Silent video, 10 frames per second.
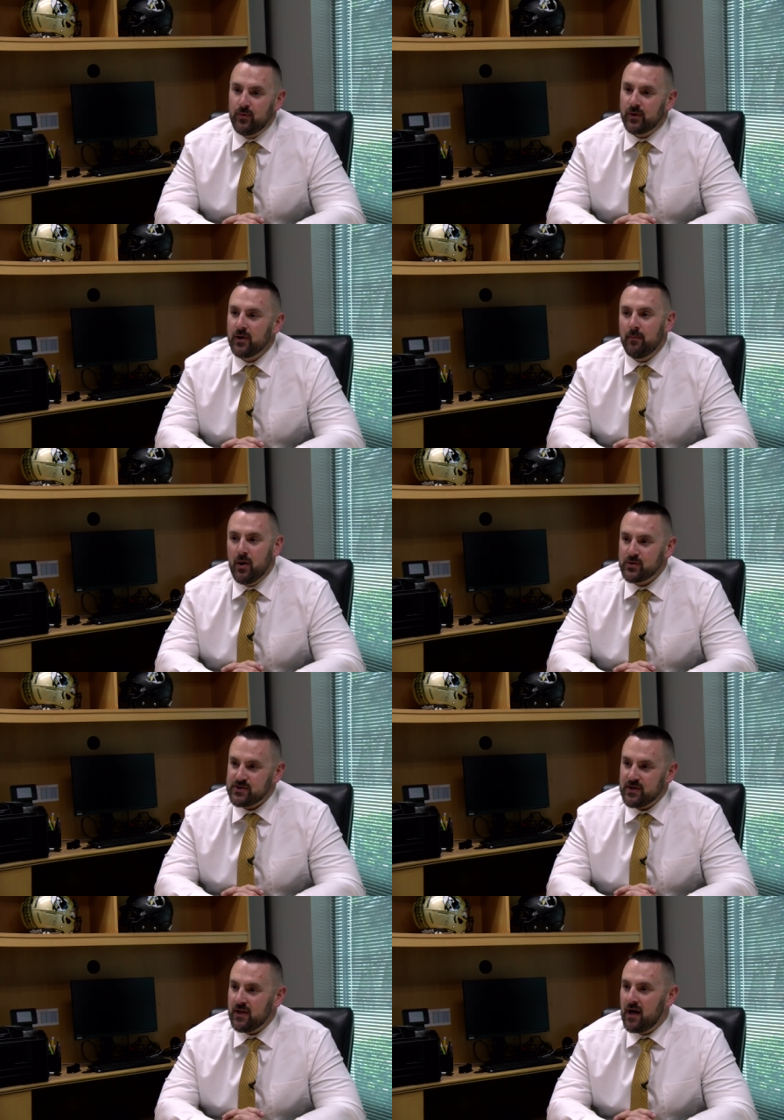We're going to
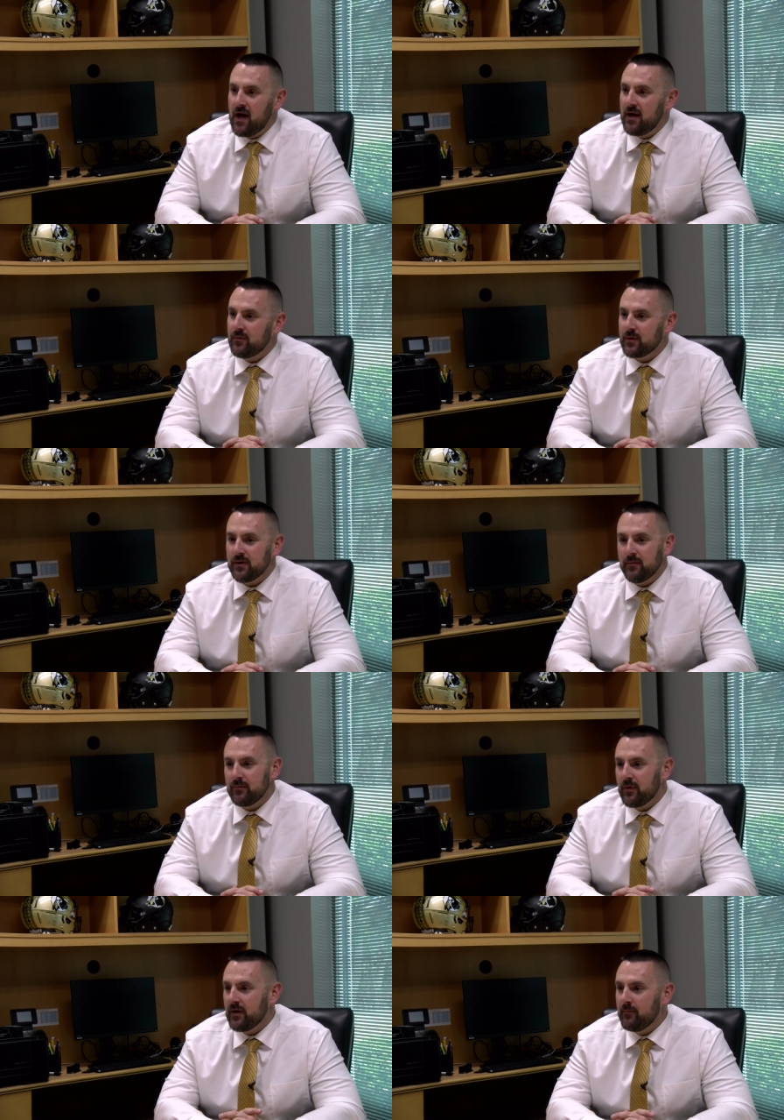motion a lot. We're going
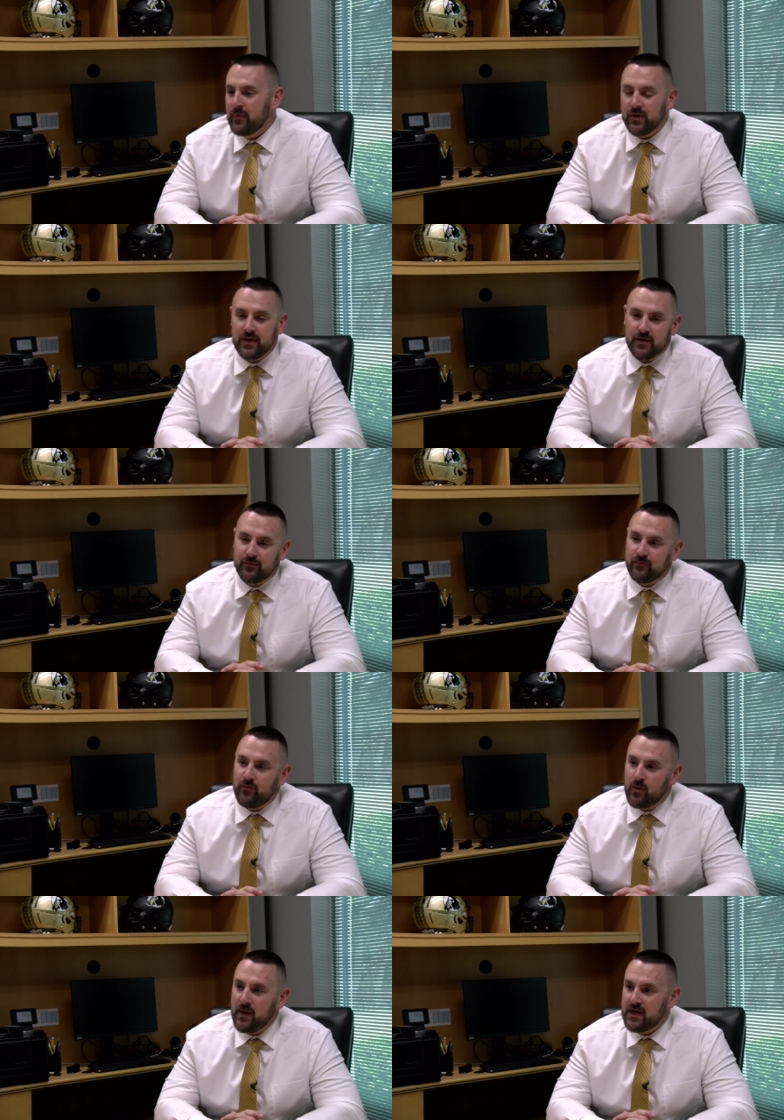to run a million different
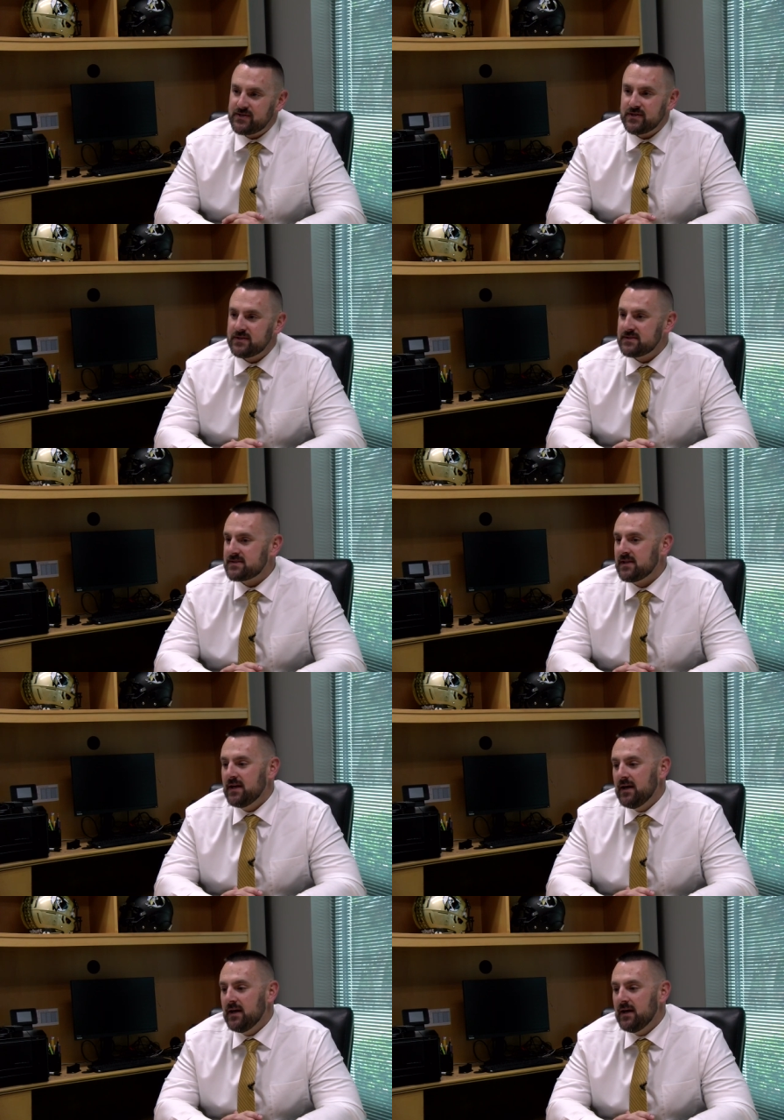formations.